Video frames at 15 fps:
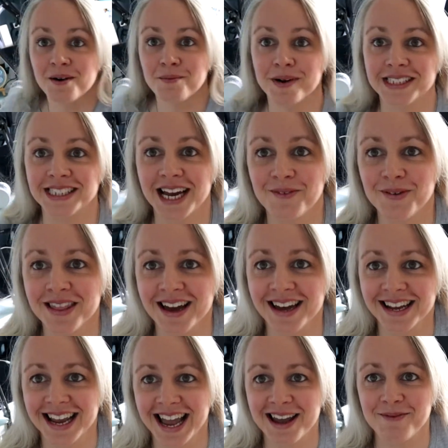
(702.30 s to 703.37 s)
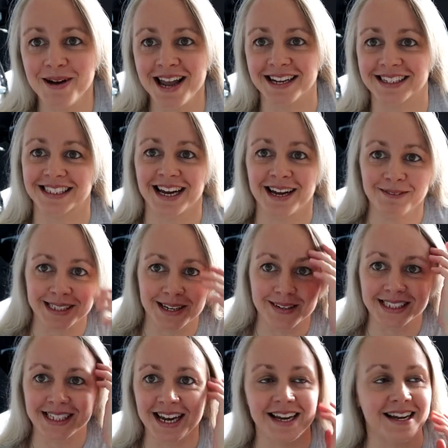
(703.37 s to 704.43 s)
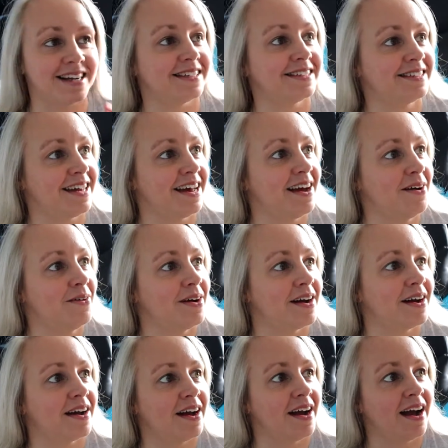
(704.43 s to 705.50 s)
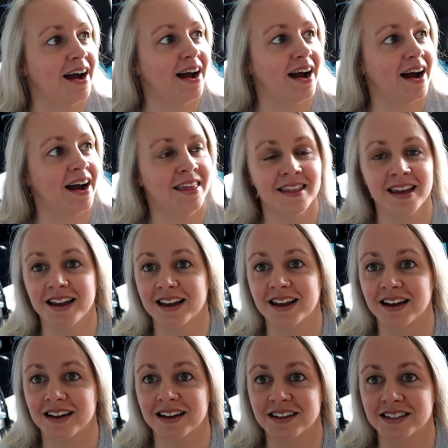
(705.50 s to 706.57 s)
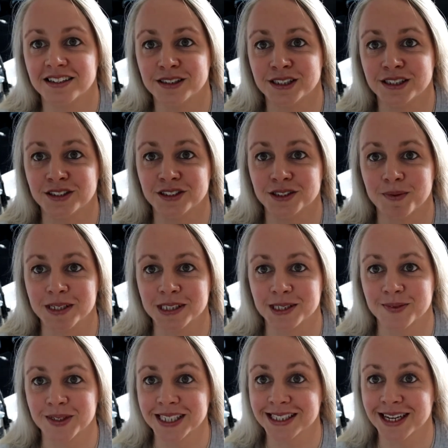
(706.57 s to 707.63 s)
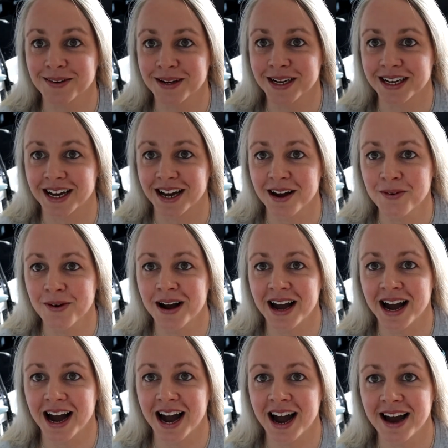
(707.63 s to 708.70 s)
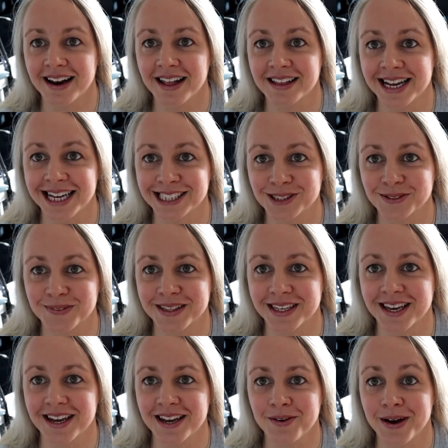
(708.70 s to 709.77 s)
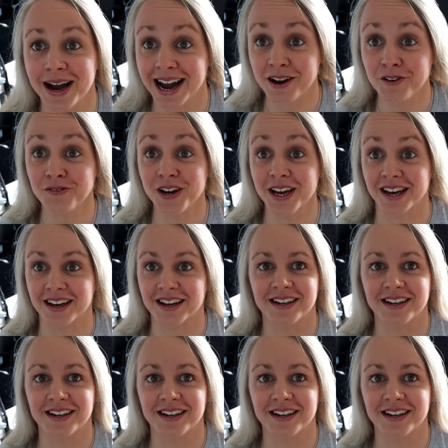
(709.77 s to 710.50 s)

my chat with Hannah Cake Makes. I'm so excited. So I think she's just messaged me, so I'm gonna go and I'll catch up with you after.